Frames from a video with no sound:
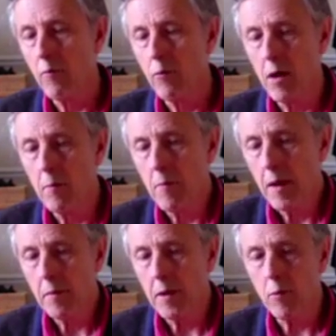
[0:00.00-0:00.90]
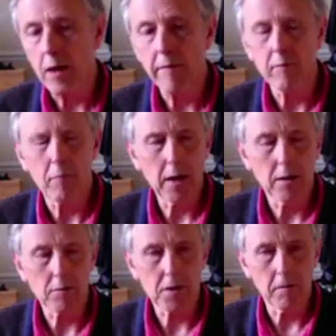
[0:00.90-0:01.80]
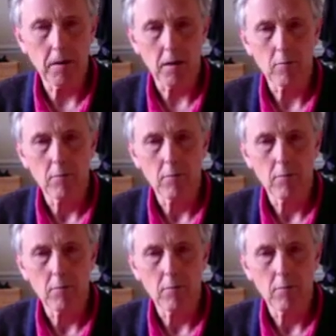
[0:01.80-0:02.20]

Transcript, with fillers: where maybe we haven't been so far.